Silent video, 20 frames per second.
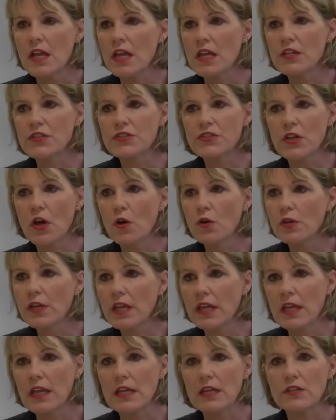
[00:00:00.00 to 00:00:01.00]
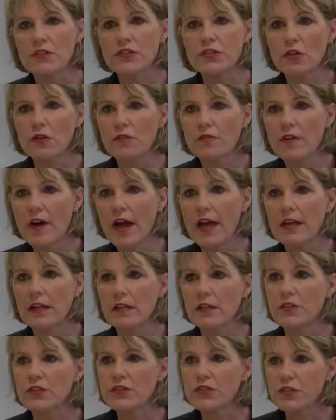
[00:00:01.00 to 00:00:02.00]
is so key and so
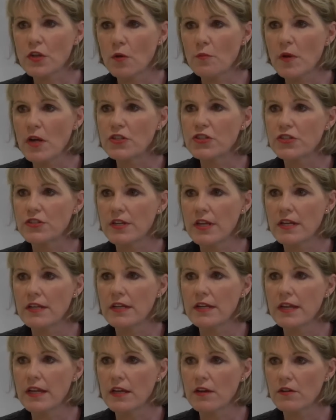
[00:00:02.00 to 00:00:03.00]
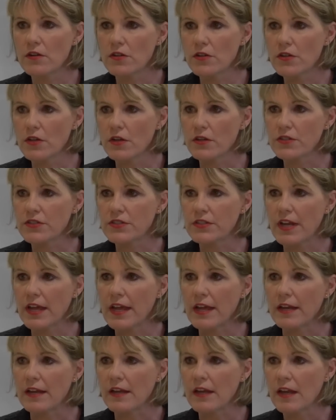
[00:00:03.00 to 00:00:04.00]
vital and so much needed here in New York
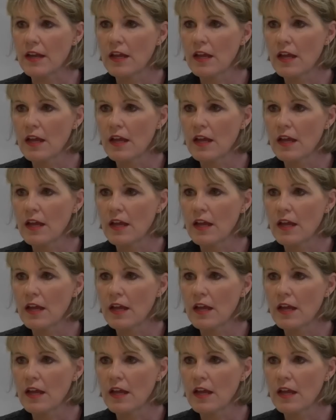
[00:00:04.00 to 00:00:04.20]
State